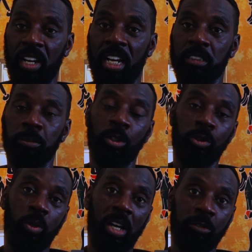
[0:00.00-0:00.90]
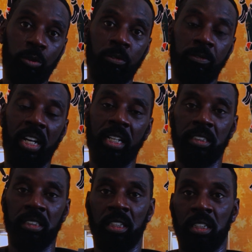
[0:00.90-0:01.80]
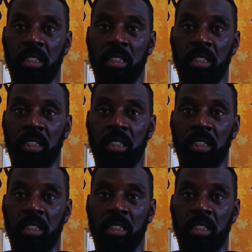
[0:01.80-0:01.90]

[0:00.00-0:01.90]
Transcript: facts, because we have two facts